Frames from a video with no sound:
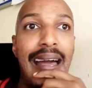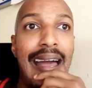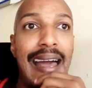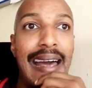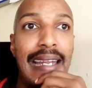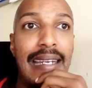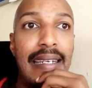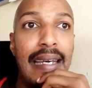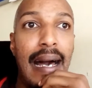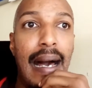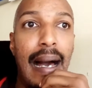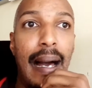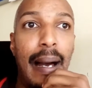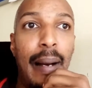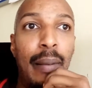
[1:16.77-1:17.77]
and
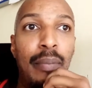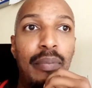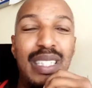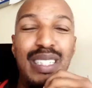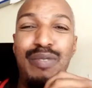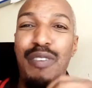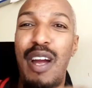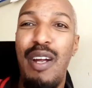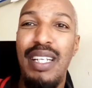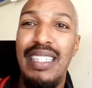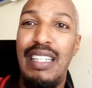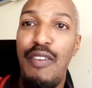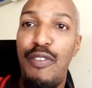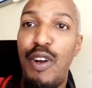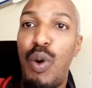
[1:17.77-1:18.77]
it's very
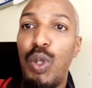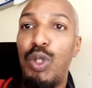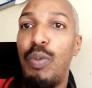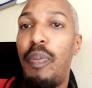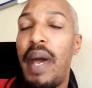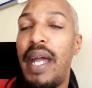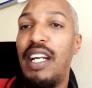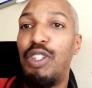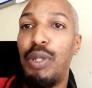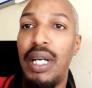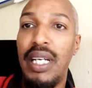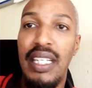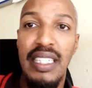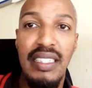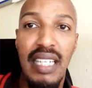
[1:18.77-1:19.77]
difficult to
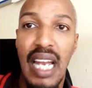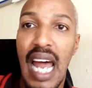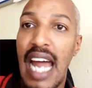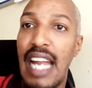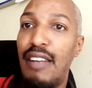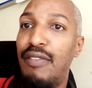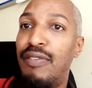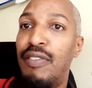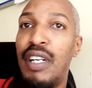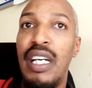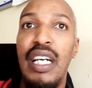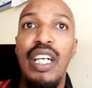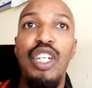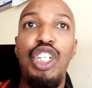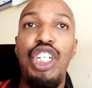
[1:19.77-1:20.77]
penetrate, there's a lot of
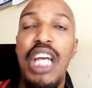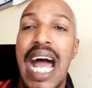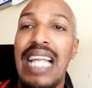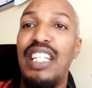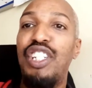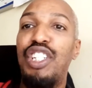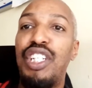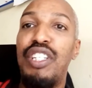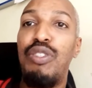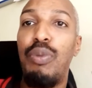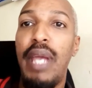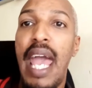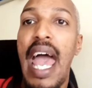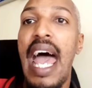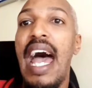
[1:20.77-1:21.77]
challenges
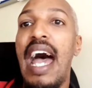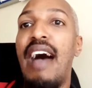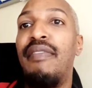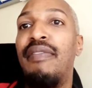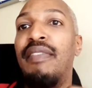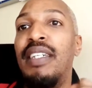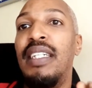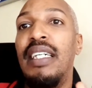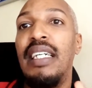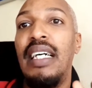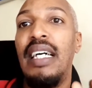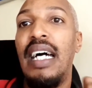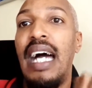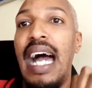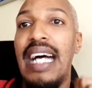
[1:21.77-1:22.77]
we have
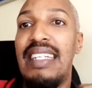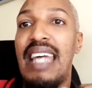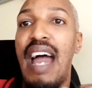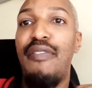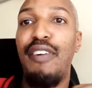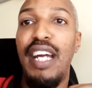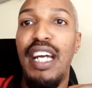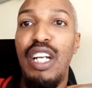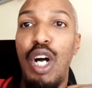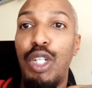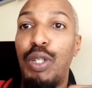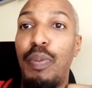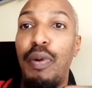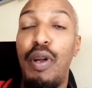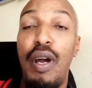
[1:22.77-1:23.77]
as African
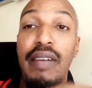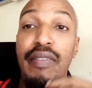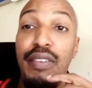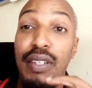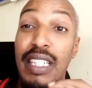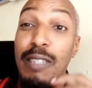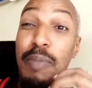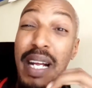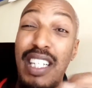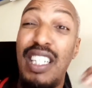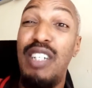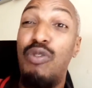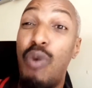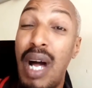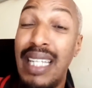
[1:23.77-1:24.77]
entrepreneurs, even
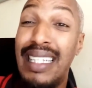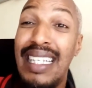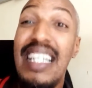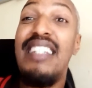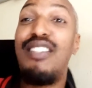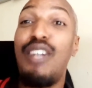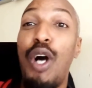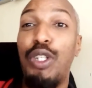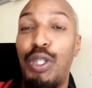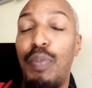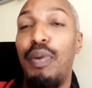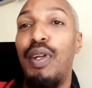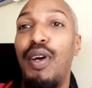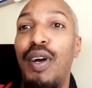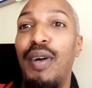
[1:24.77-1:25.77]
especially Rwandese
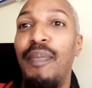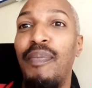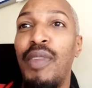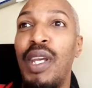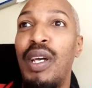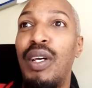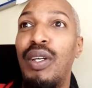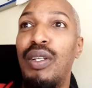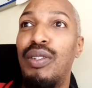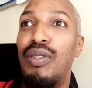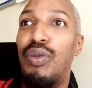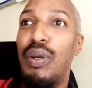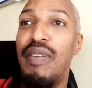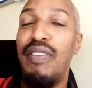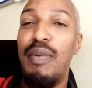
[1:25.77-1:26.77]
entrepreneur,
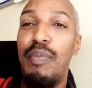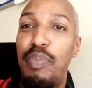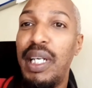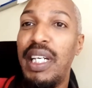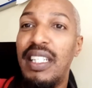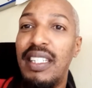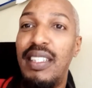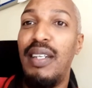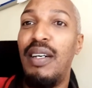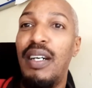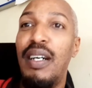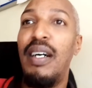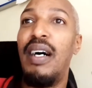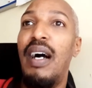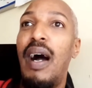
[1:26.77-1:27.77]
to even build
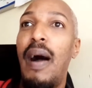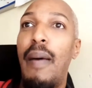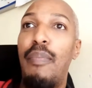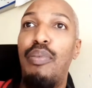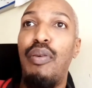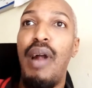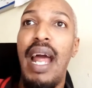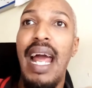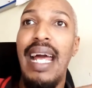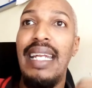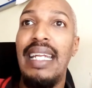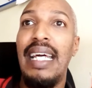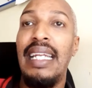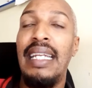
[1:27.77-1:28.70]
a brand